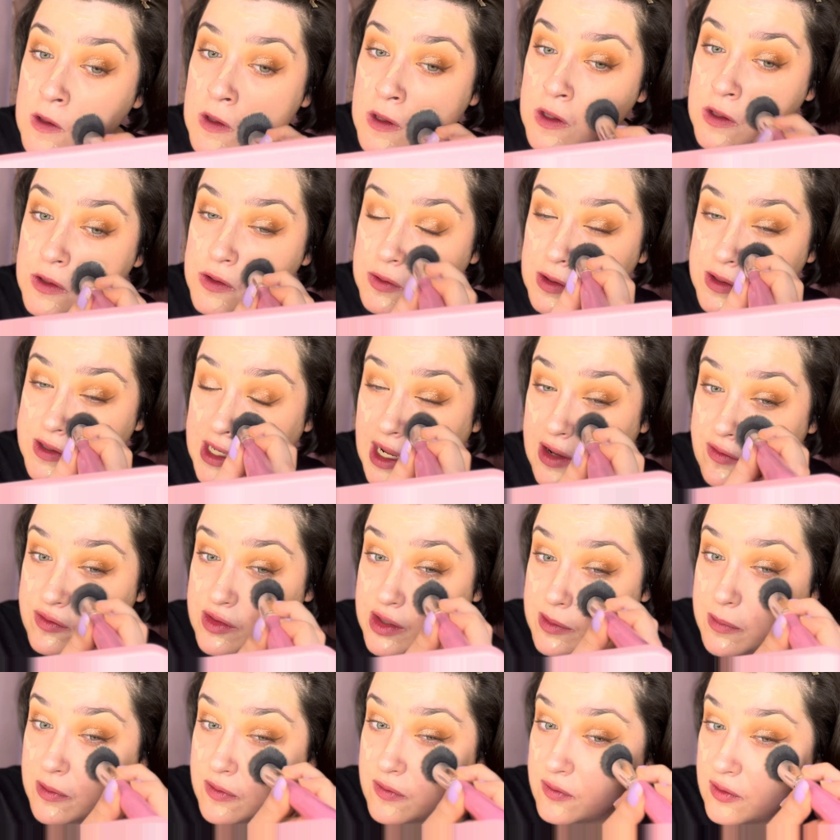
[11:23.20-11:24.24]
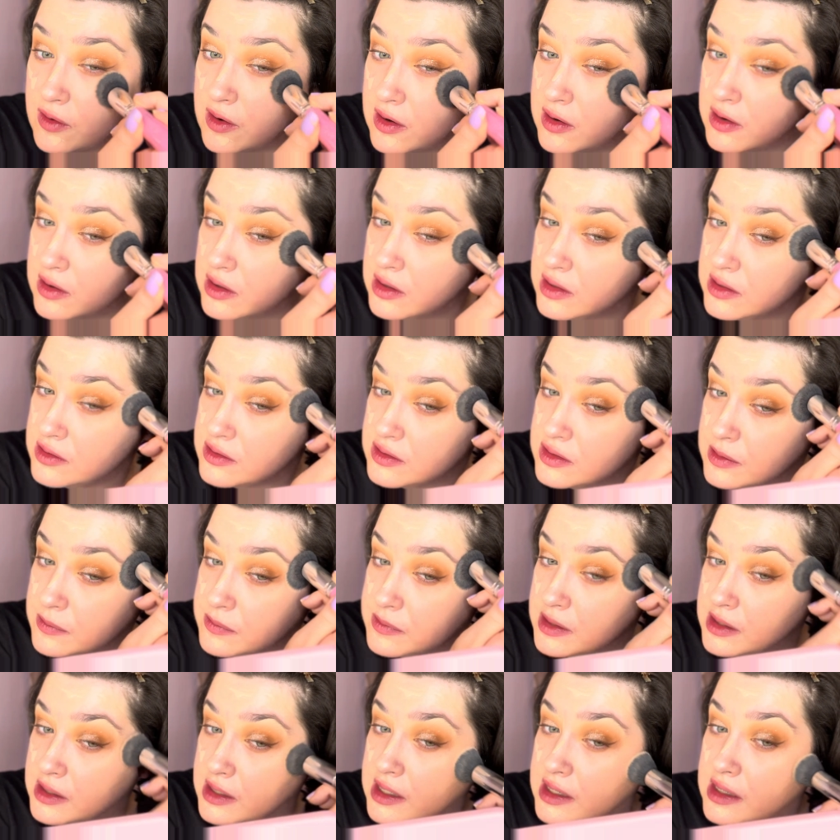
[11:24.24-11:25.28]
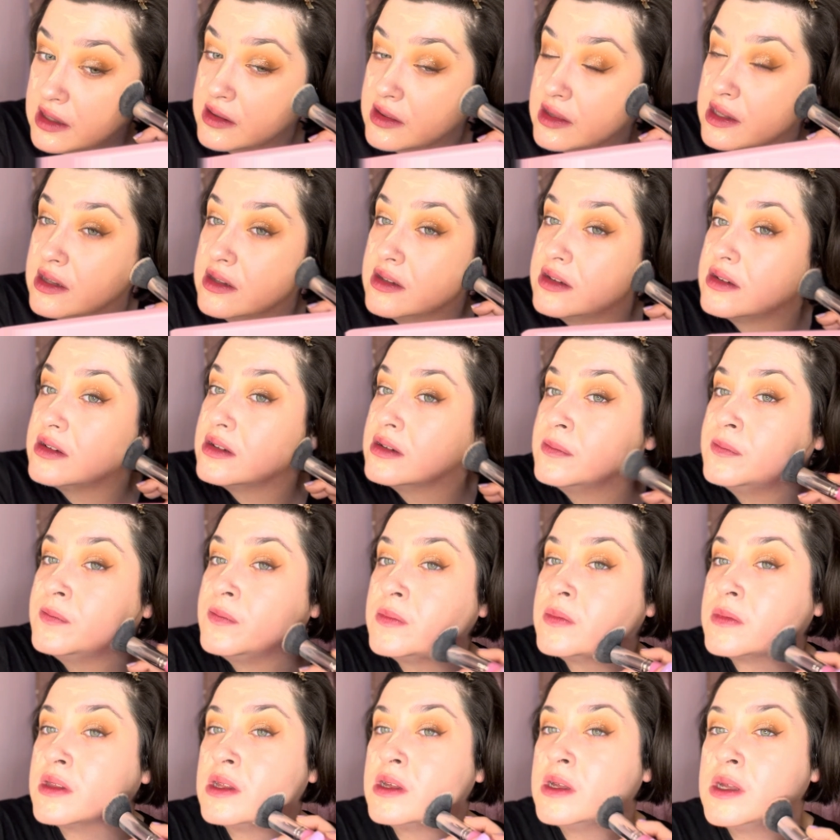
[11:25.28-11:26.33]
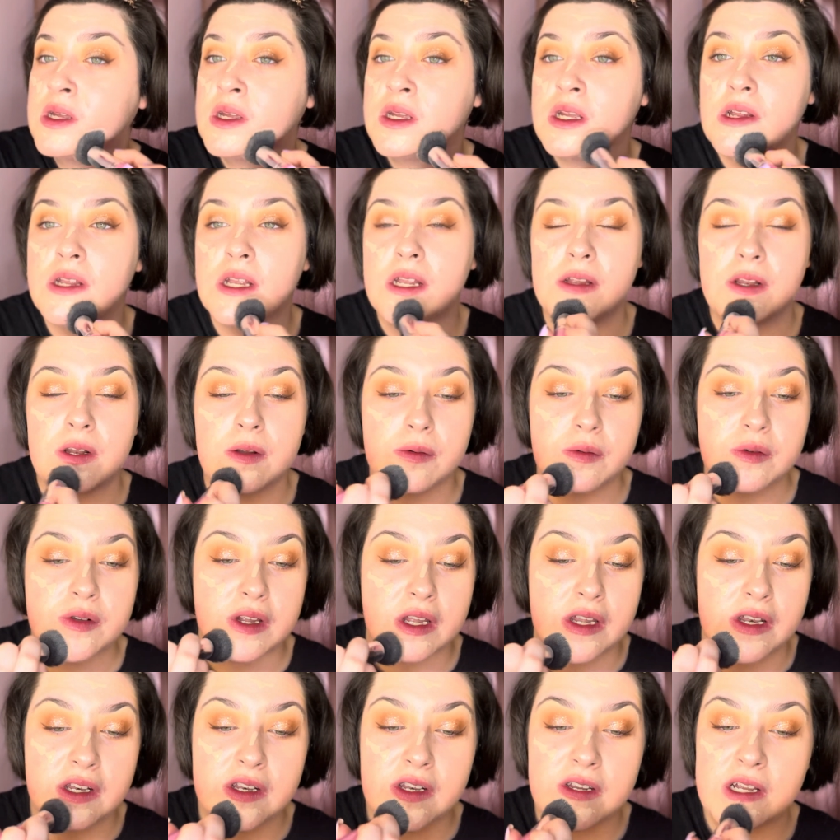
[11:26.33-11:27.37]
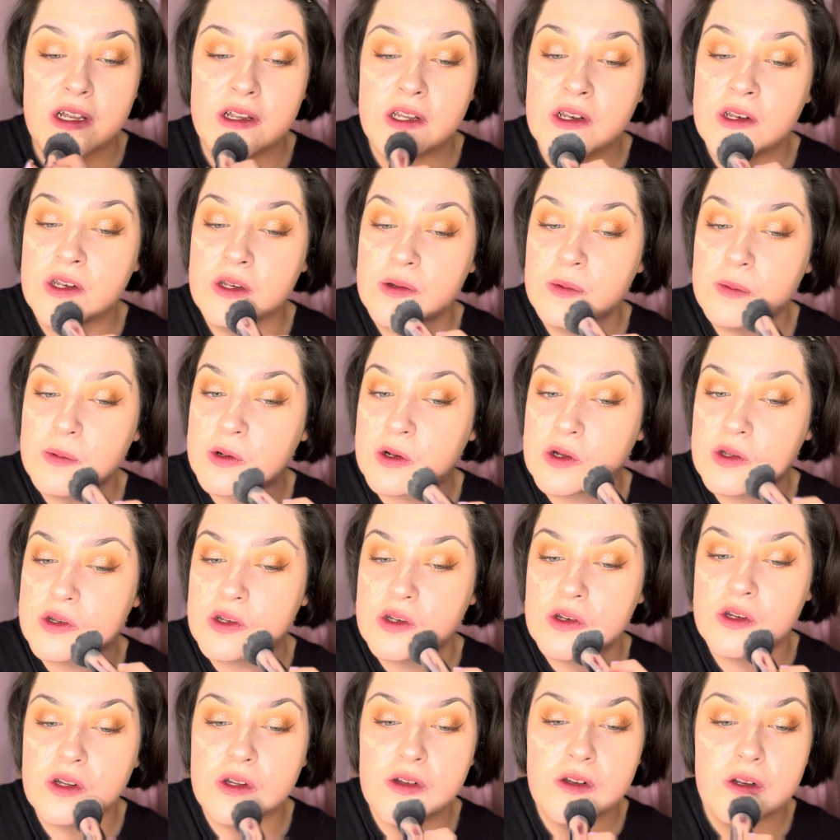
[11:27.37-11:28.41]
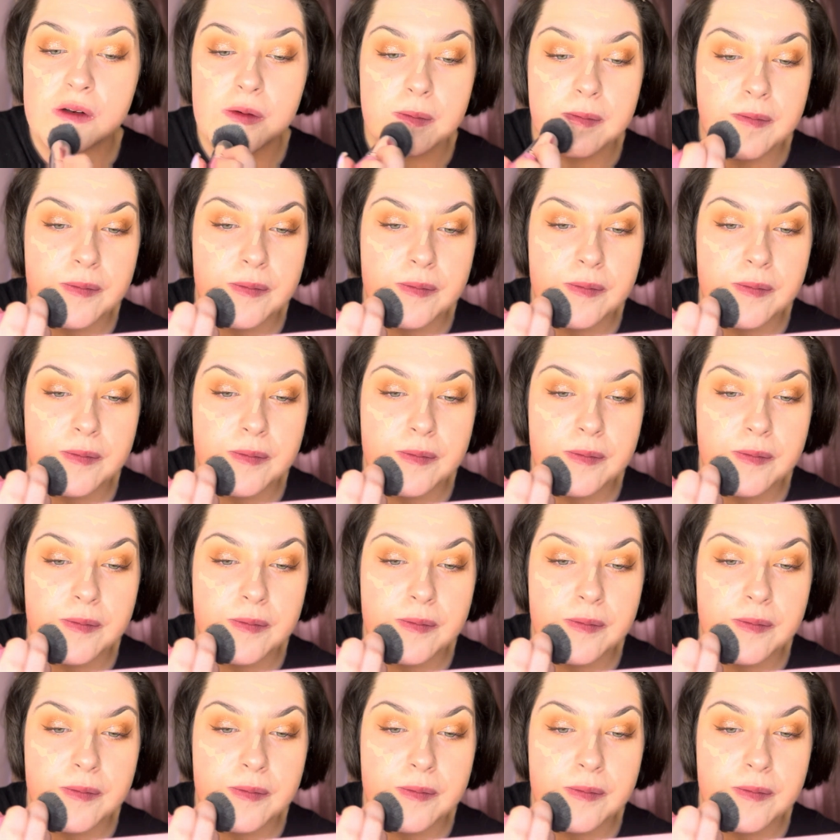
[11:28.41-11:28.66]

So I definitely prefer something like this, you know, skin tint, because it just,